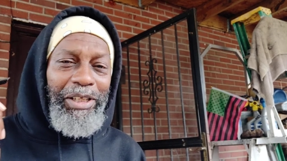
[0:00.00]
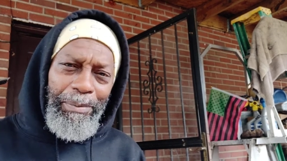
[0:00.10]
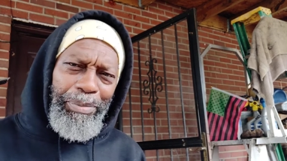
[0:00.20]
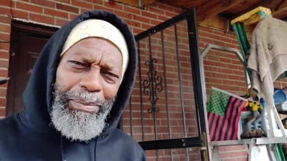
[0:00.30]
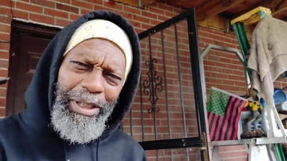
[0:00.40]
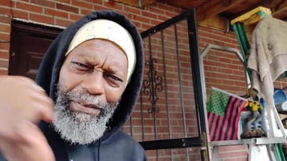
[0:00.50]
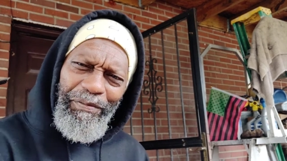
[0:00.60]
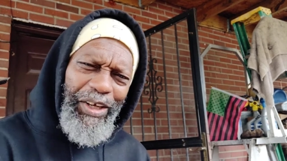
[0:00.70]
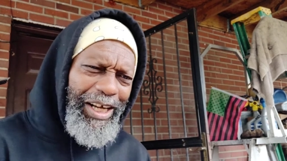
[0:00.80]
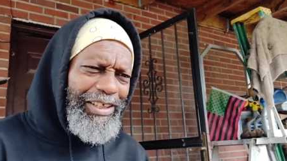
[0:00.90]
yeah, public
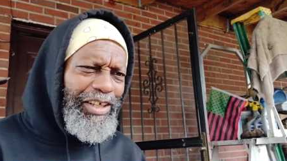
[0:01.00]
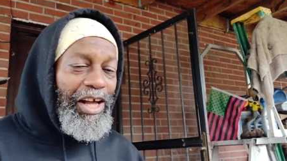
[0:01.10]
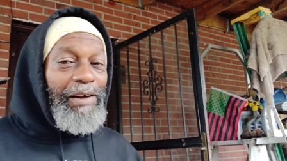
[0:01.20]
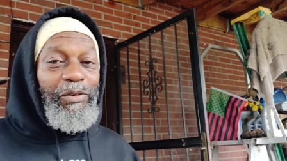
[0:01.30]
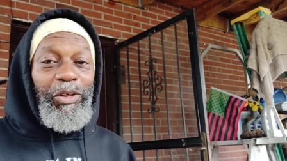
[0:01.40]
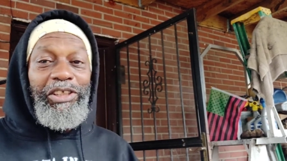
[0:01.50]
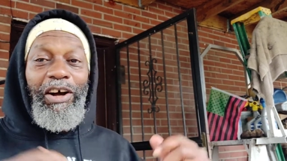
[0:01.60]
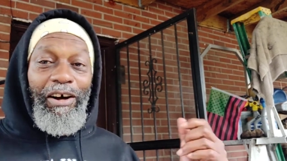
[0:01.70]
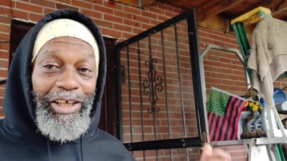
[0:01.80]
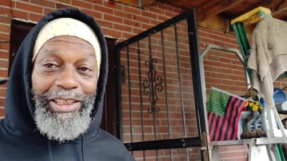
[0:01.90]
affairs, of course,
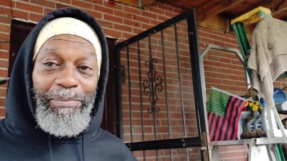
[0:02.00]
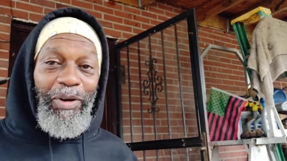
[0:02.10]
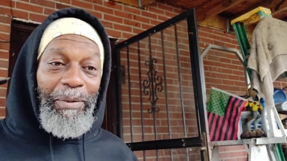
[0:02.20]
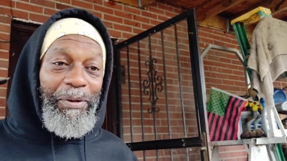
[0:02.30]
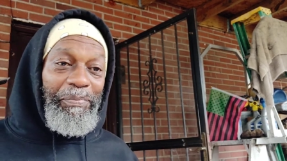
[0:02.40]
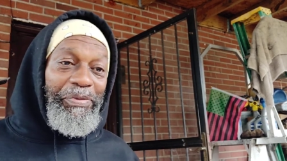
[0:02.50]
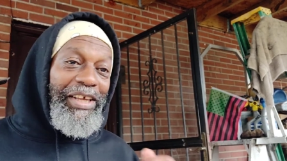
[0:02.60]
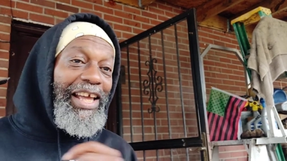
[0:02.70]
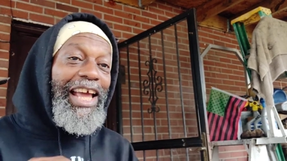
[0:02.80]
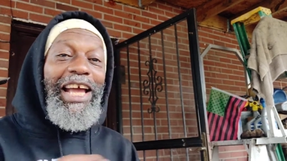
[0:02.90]
the arts department.
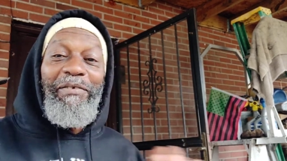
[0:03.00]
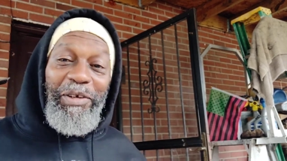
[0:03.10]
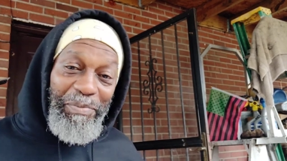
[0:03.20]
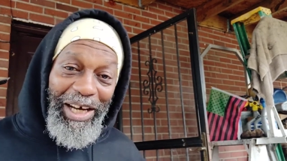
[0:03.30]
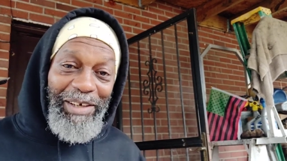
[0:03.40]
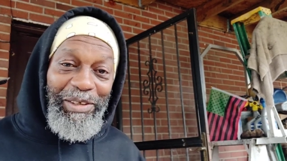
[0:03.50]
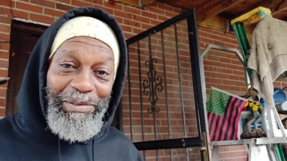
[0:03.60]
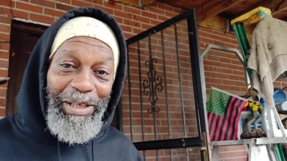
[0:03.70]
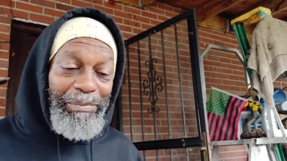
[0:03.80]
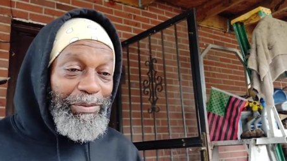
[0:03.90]
Everybody
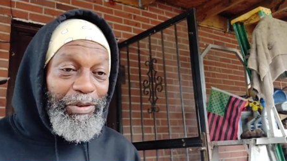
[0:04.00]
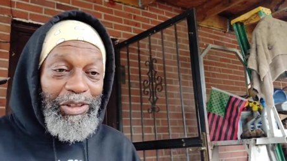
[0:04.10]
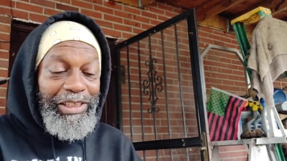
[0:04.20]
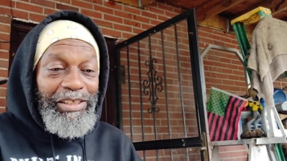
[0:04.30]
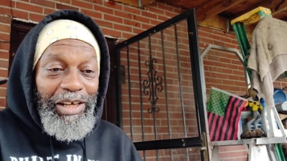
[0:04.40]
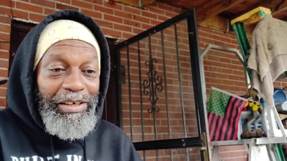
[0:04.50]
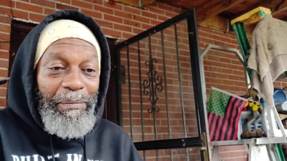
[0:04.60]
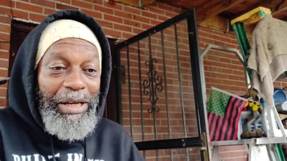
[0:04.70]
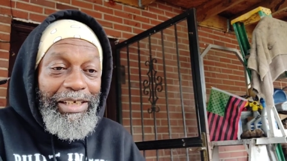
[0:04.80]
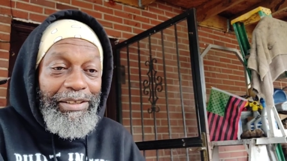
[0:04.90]
respect because
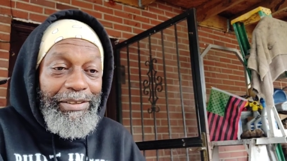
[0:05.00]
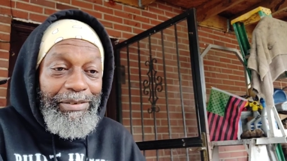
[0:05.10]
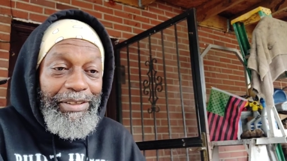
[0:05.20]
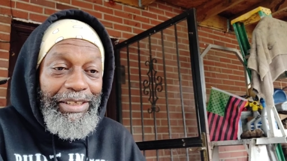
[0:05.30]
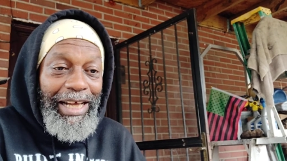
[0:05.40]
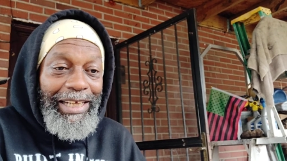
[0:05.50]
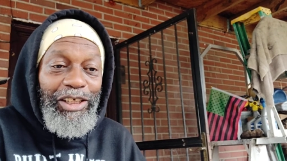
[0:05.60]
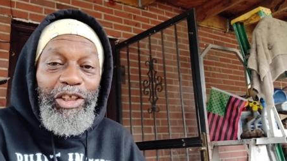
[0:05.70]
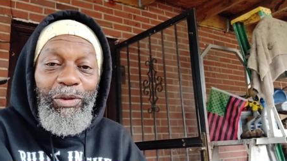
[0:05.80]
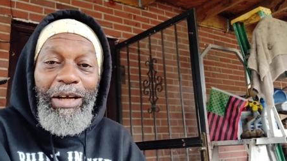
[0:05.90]
nobody could. I
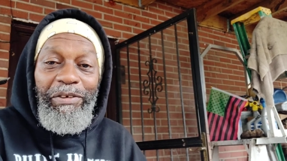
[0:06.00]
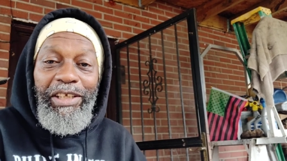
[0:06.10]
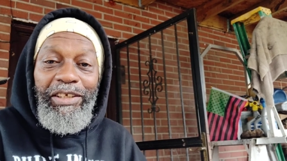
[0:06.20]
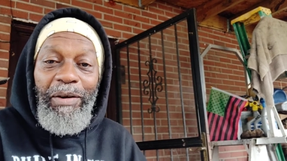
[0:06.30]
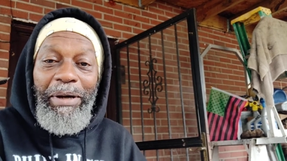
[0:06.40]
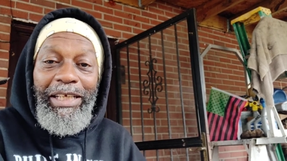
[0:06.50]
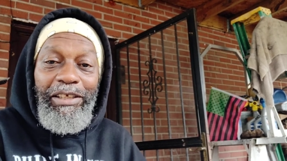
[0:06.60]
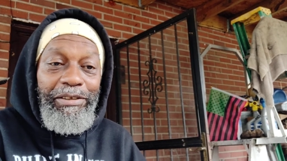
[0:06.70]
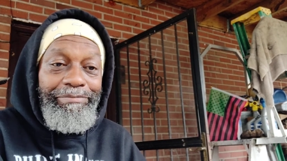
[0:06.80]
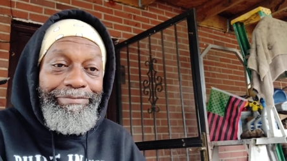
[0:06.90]
could do everything. Nobody
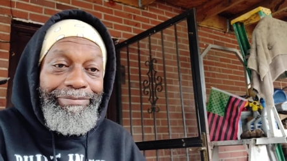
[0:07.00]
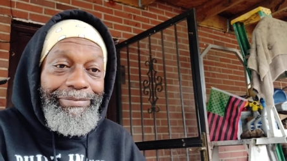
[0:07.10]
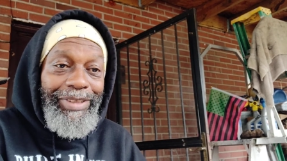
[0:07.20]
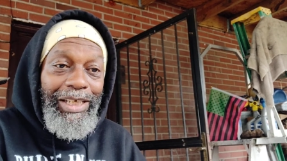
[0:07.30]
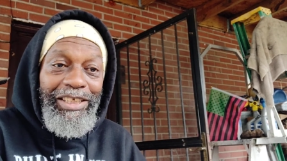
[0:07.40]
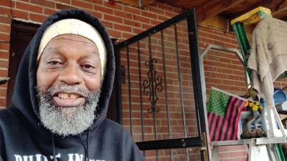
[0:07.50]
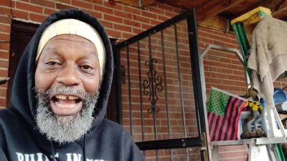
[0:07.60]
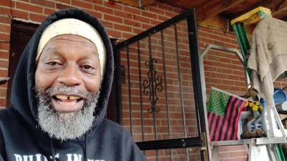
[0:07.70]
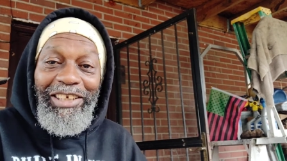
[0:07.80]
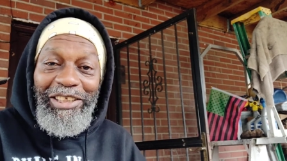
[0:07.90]
could
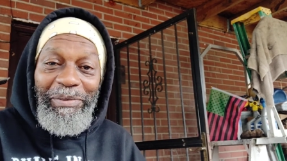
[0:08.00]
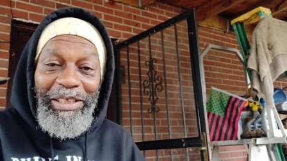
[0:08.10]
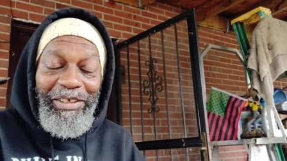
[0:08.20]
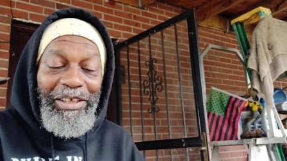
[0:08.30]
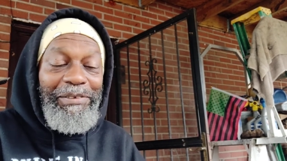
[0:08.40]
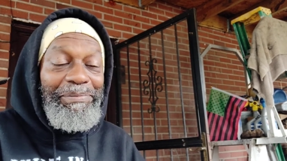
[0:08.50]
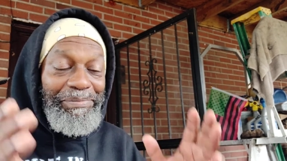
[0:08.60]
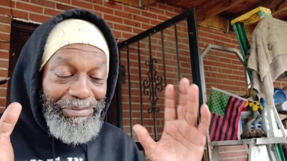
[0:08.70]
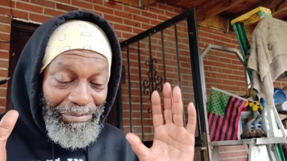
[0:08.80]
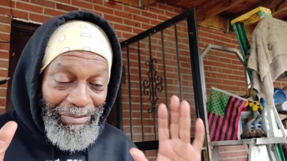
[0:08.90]
challenge me. You know.
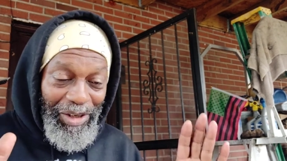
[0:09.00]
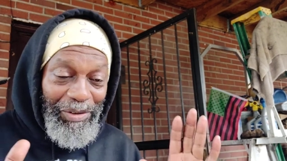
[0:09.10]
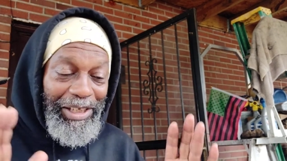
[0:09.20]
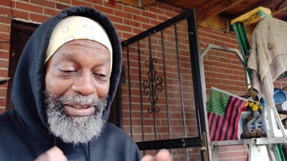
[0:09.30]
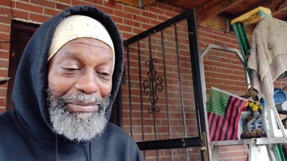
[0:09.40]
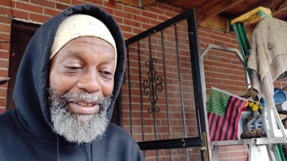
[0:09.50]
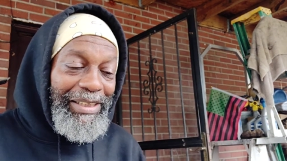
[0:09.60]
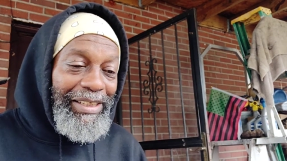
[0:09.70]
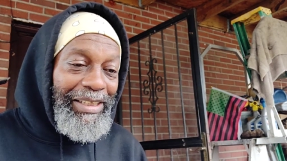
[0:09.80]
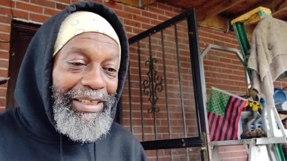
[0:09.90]
Okay.
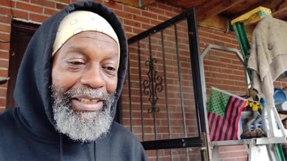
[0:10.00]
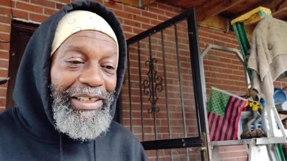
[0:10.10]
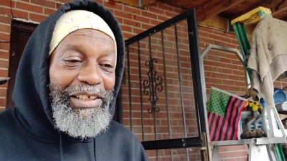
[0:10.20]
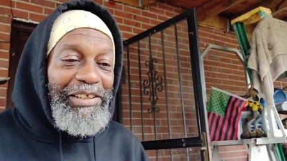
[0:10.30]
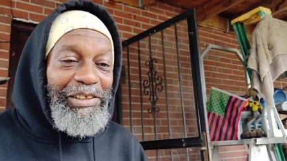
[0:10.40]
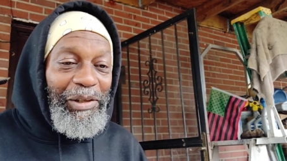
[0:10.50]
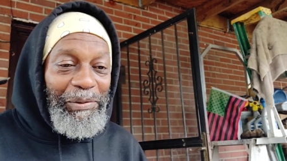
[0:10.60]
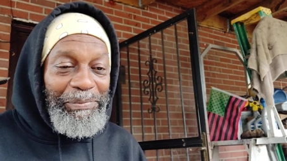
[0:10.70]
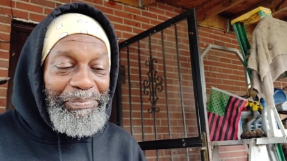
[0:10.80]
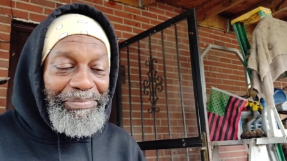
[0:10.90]

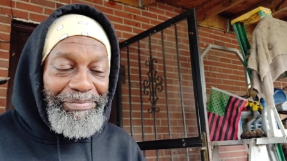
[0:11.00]
So.